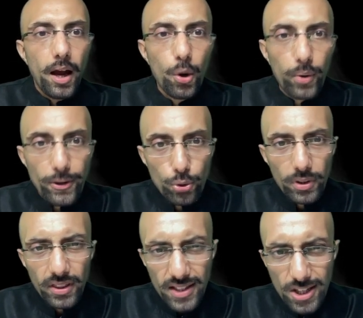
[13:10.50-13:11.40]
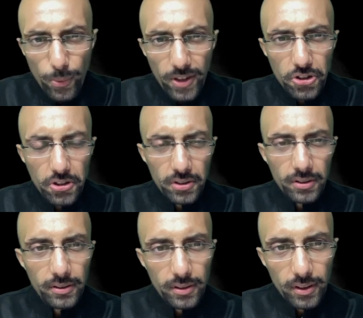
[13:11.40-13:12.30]
Okay, so in this
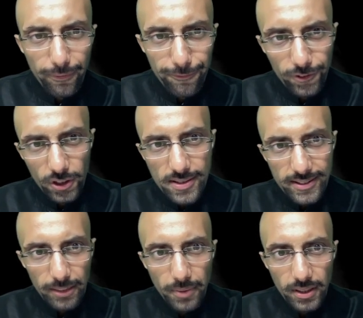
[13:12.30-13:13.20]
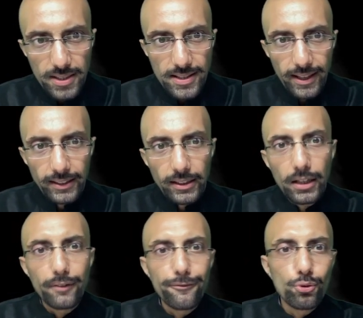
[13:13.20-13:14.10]
question, the first statement is slightly
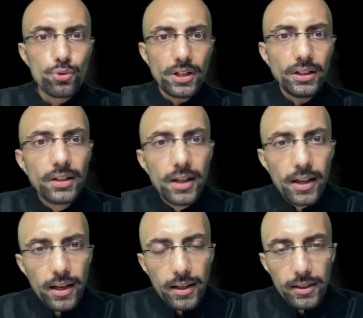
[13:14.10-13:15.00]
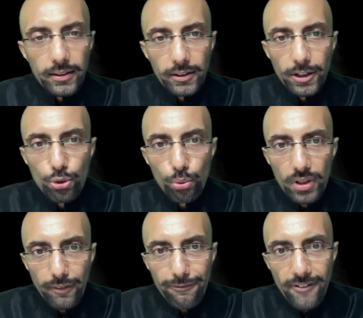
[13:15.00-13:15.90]
confusing. The
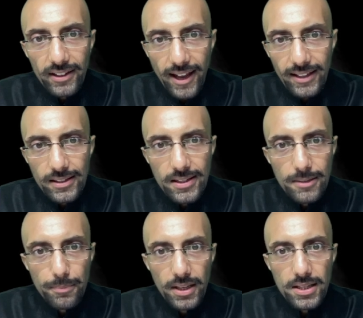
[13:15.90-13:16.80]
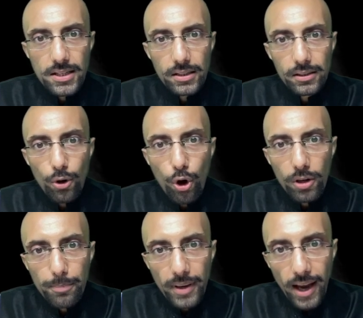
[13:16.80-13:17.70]
Union Finance Minister
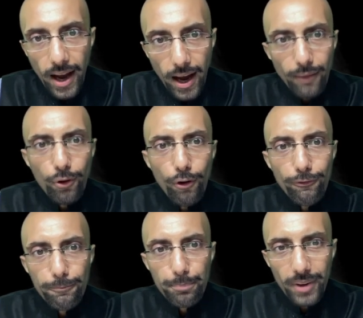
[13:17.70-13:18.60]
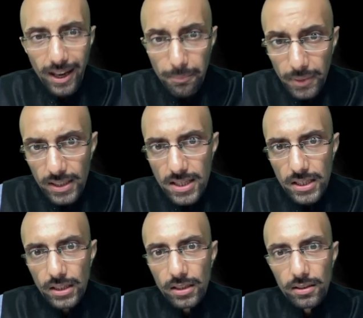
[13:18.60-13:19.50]
on behalf of Prime
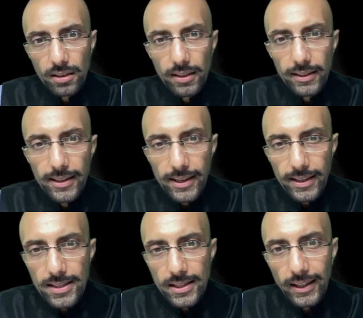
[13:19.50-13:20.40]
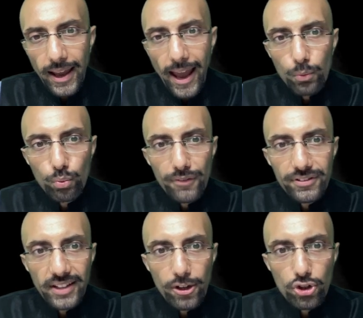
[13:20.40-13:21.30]
Minister lays the annual
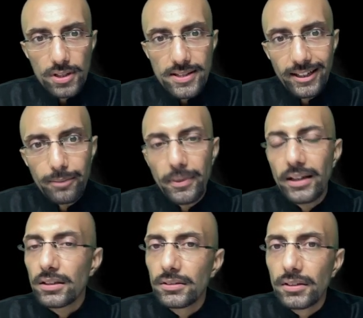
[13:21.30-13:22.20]
financial statement.